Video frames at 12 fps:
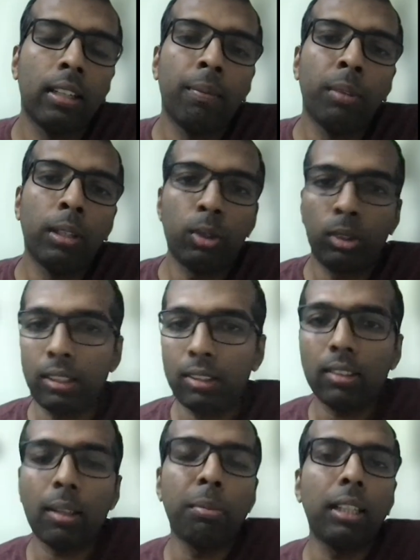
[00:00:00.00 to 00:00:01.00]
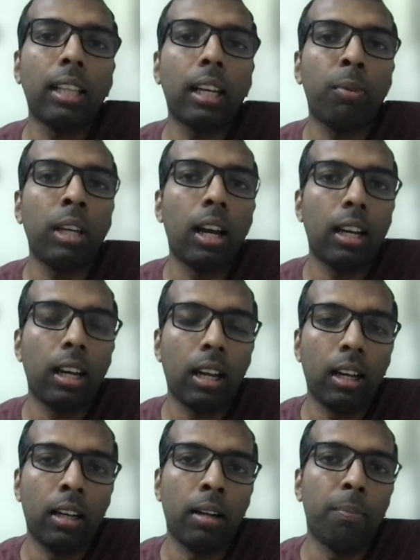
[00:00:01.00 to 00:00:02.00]
So this is something that we are
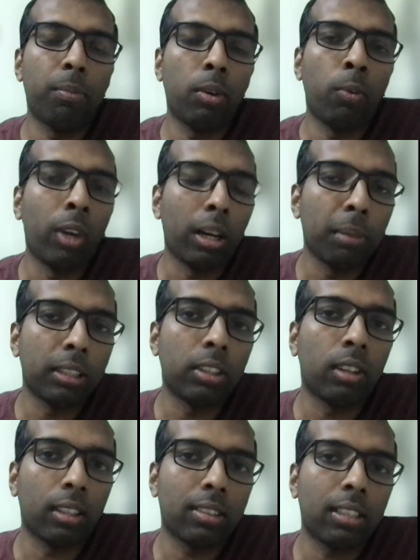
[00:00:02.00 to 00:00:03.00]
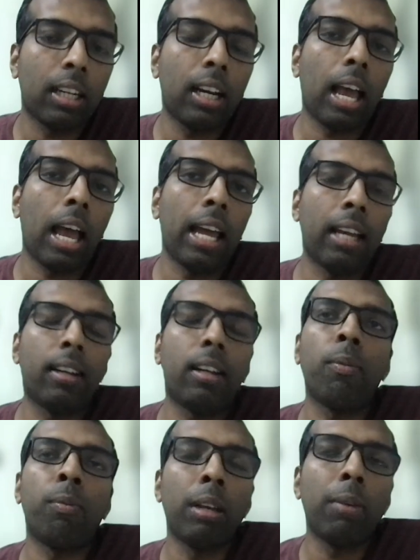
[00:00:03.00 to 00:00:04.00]
very much interested, and
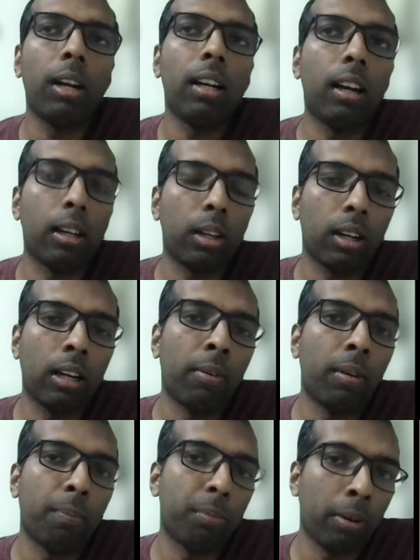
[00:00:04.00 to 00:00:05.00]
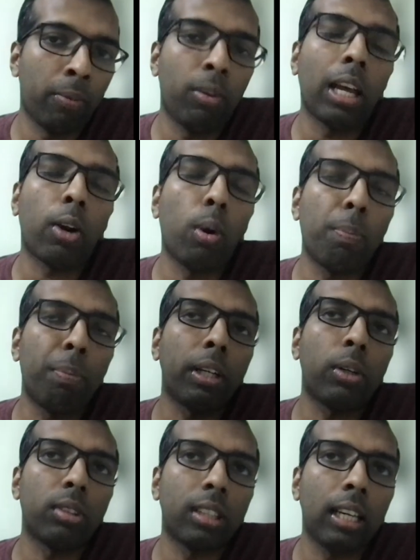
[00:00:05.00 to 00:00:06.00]
we are hoping to
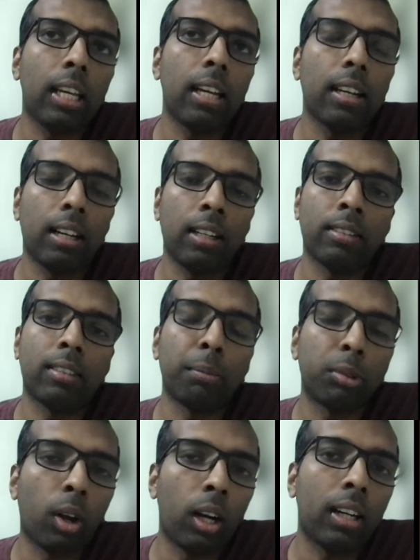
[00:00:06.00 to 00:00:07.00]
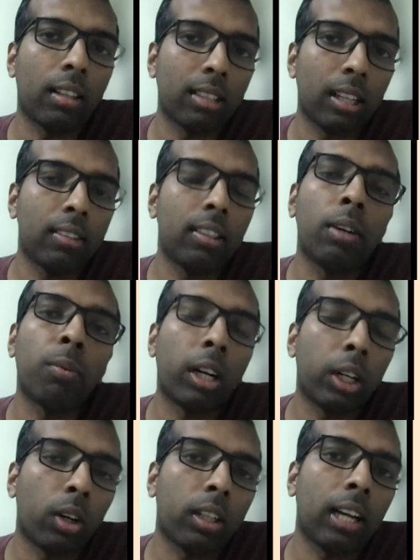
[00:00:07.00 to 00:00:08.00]
see some solid results in
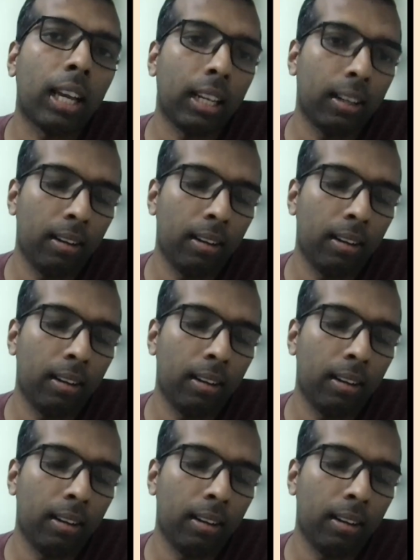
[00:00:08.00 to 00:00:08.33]
1.9,